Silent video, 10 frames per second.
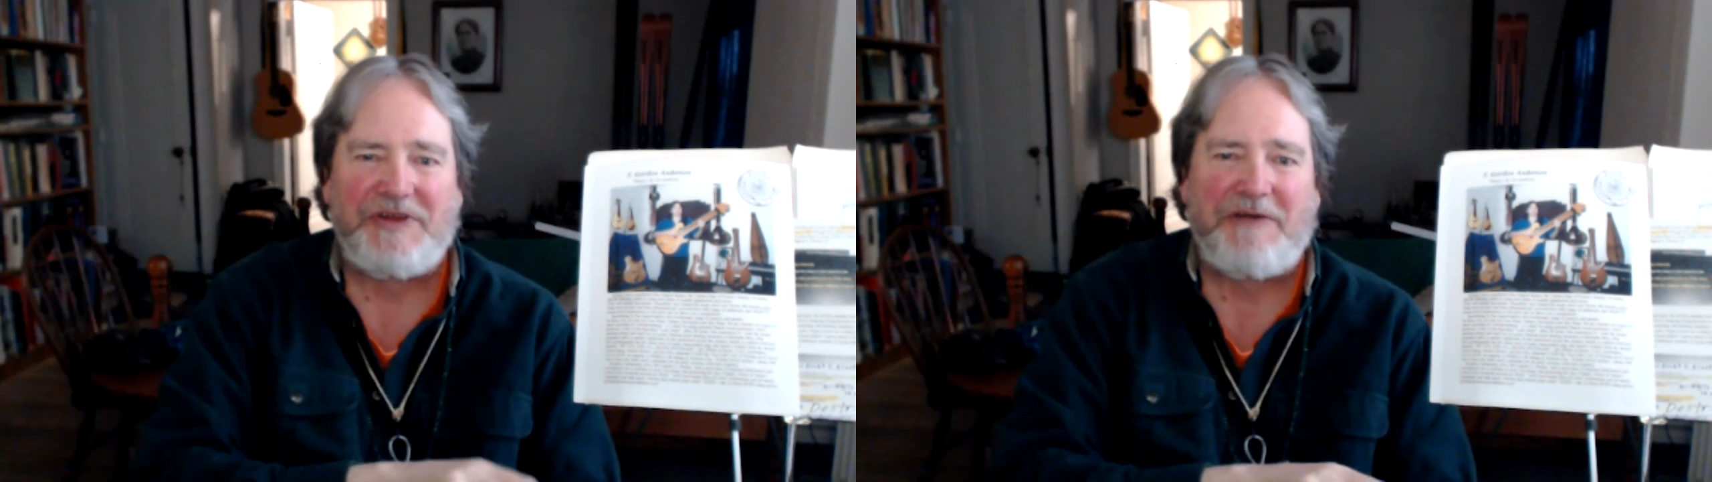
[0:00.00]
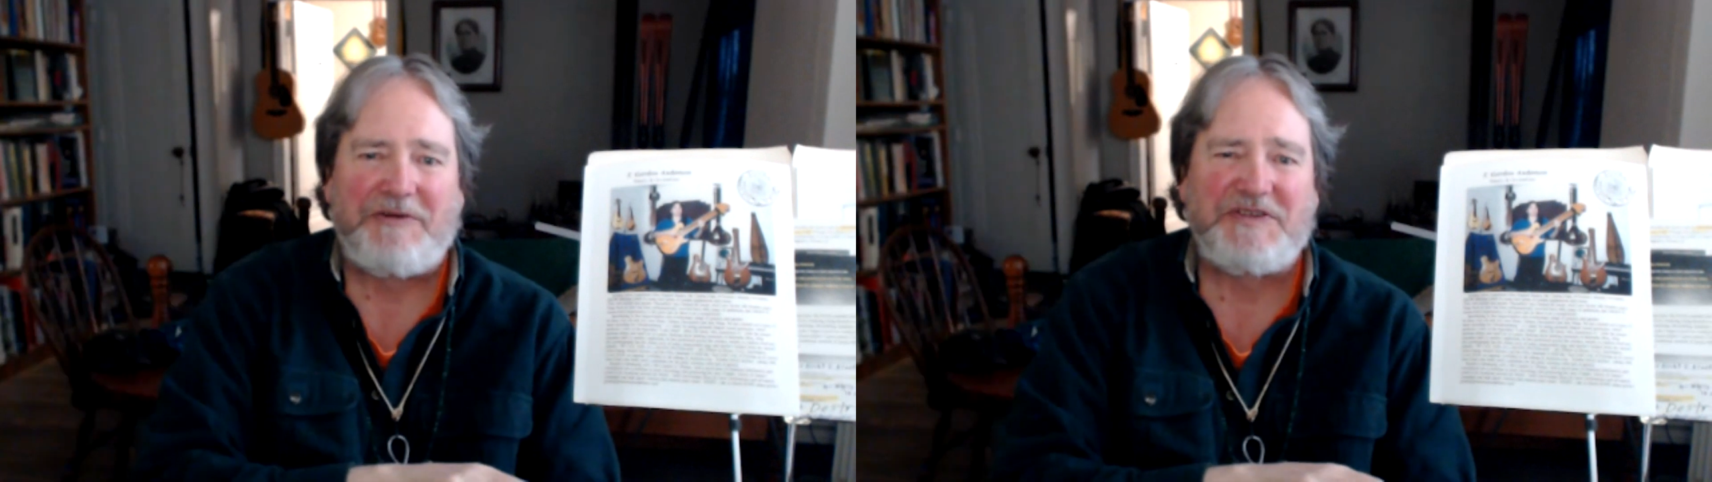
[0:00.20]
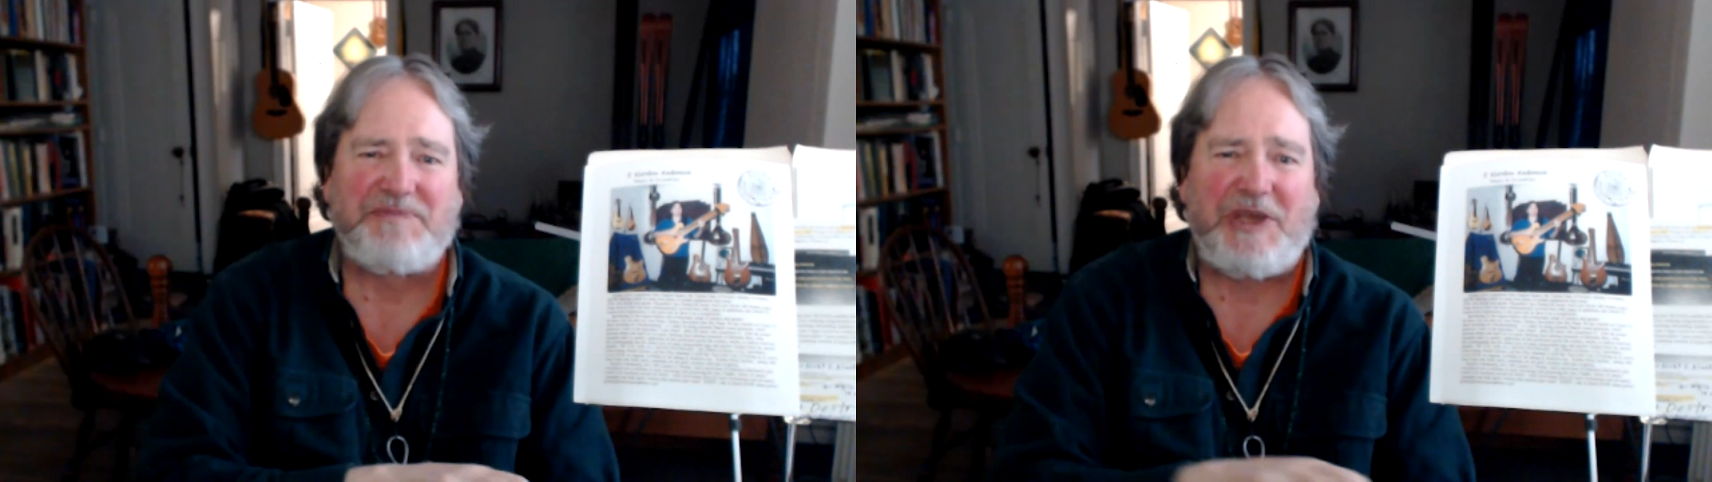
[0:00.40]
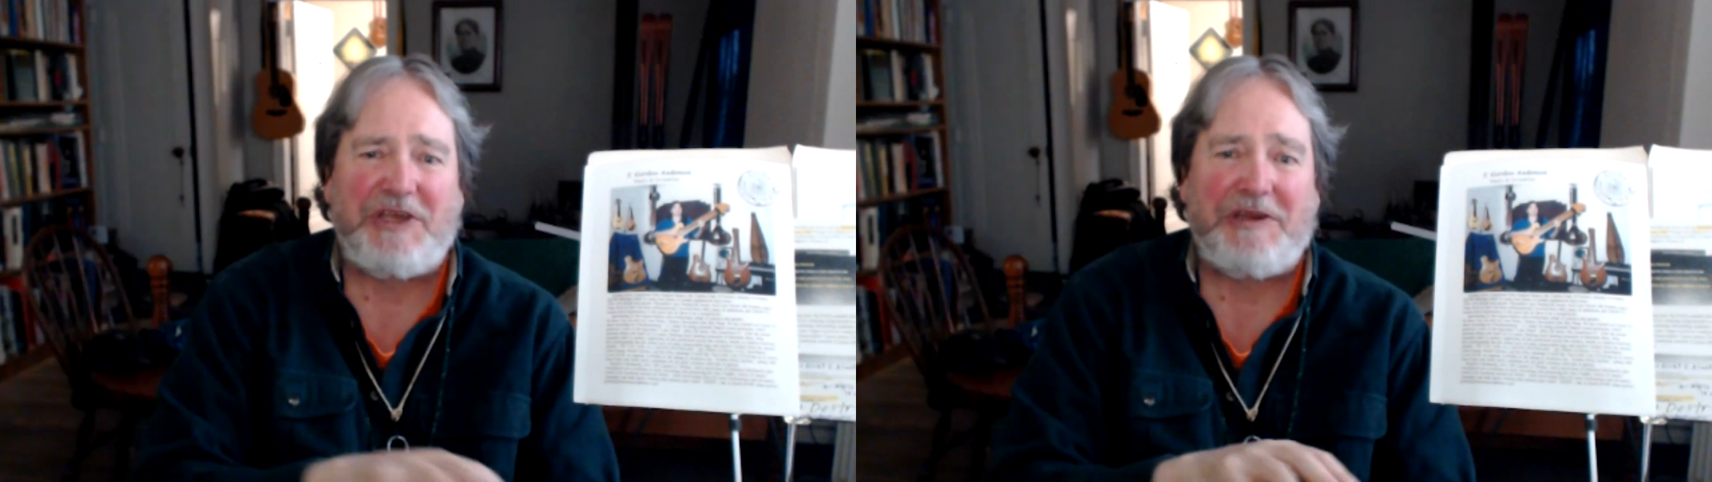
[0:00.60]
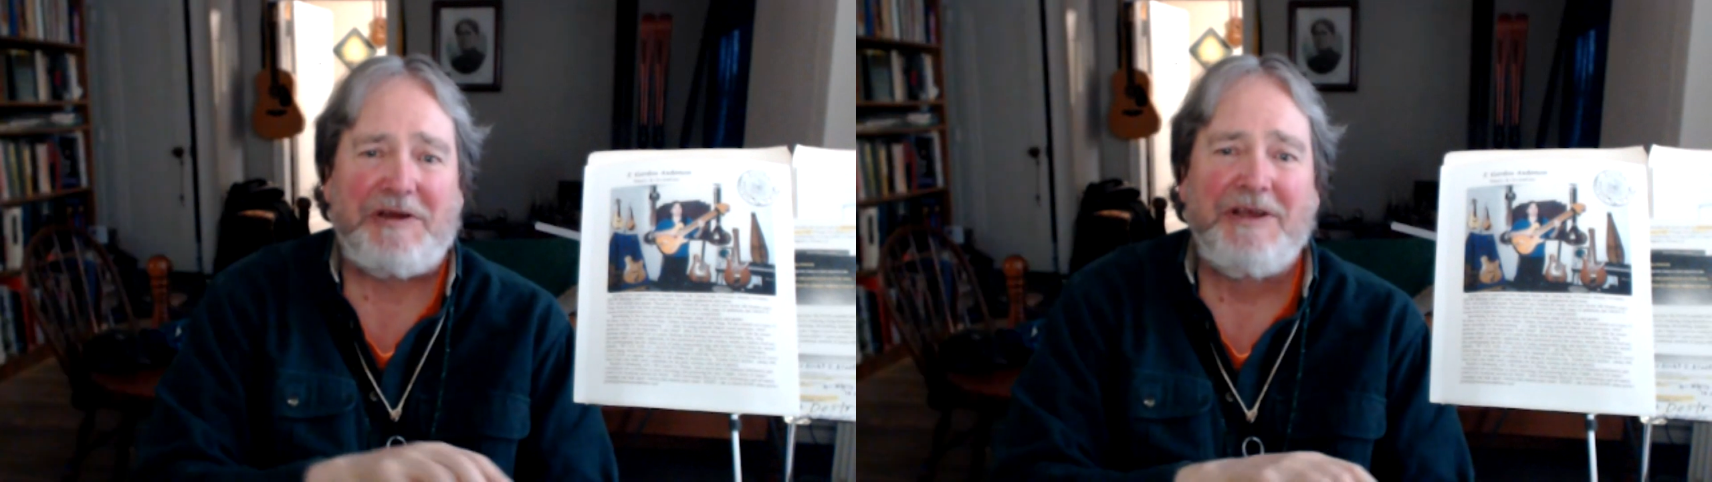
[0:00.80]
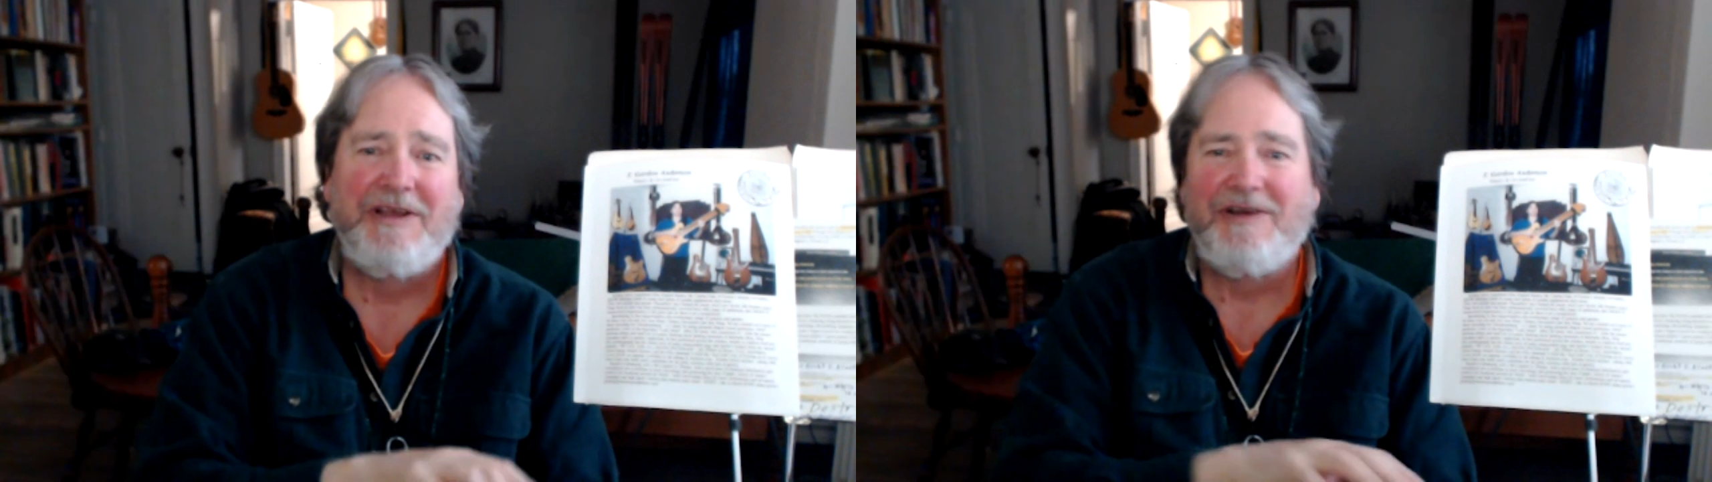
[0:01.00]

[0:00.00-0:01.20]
down to Spain,